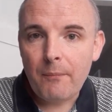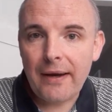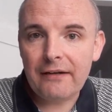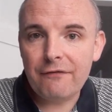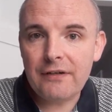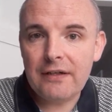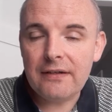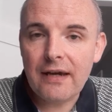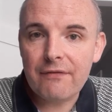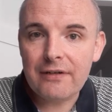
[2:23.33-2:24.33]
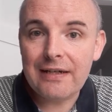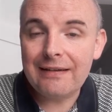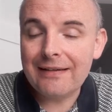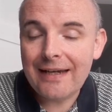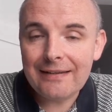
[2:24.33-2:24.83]
bank feed every
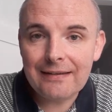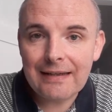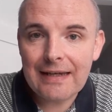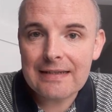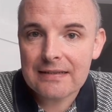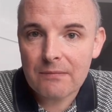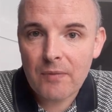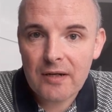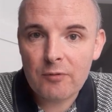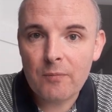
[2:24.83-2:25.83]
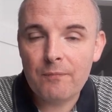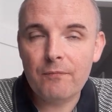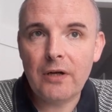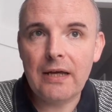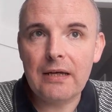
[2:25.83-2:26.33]
90 days as a
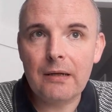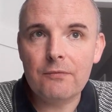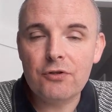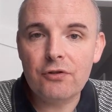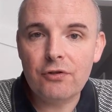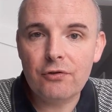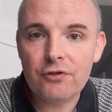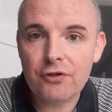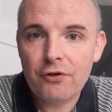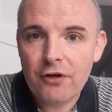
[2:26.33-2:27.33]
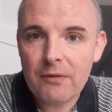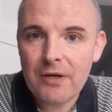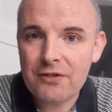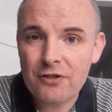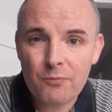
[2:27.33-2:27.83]
minimum due to security
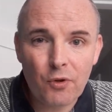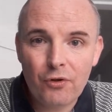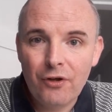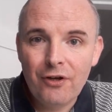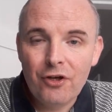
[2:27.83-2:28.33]
measures, but